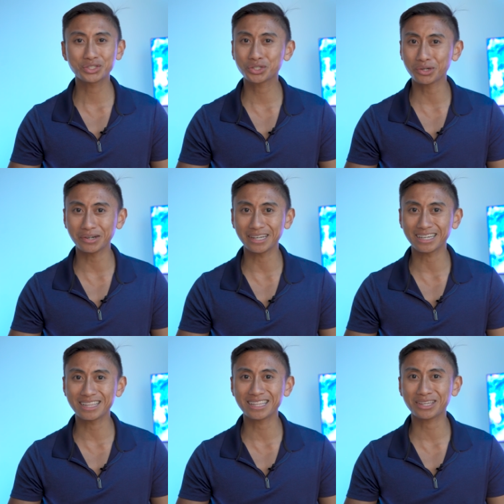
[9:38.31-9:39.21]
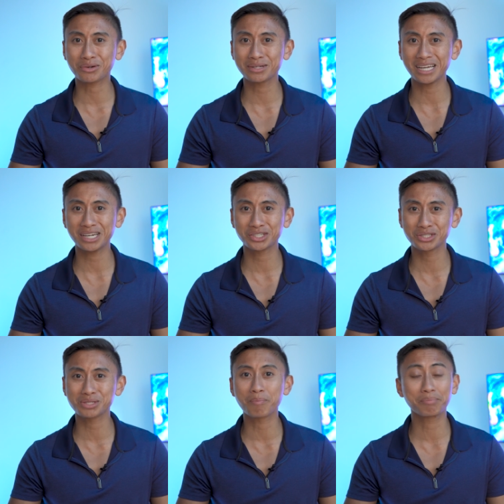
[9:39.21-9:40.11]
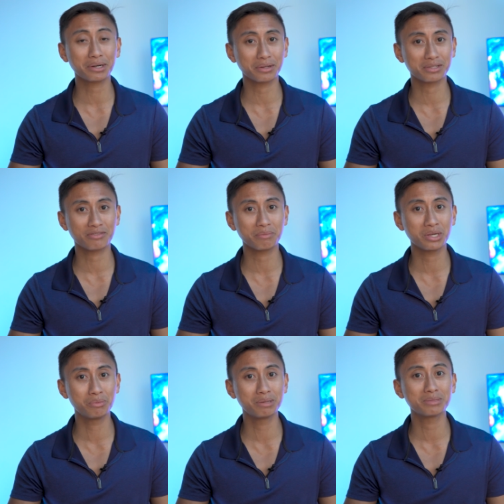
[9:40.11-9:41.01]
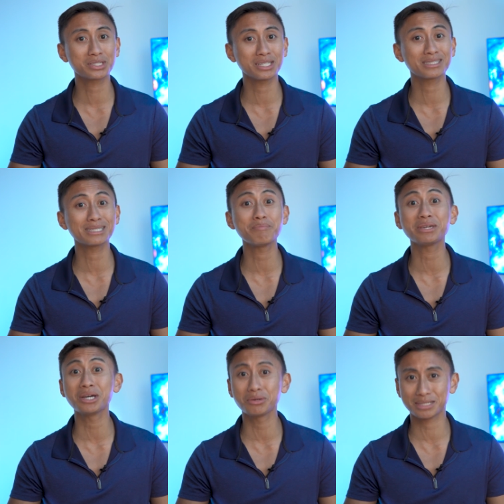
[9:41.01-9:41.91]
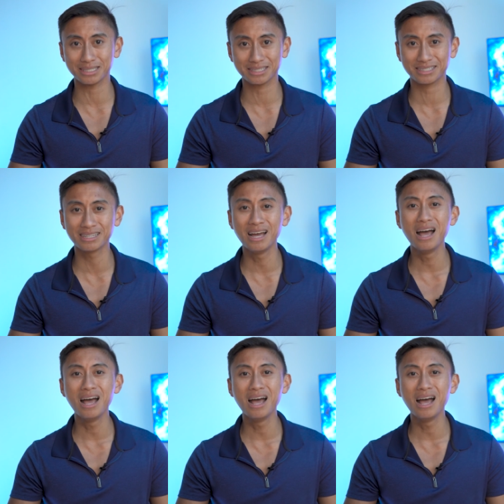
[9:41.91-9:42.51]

ensuring that the creations birthed from human-machine symbiosis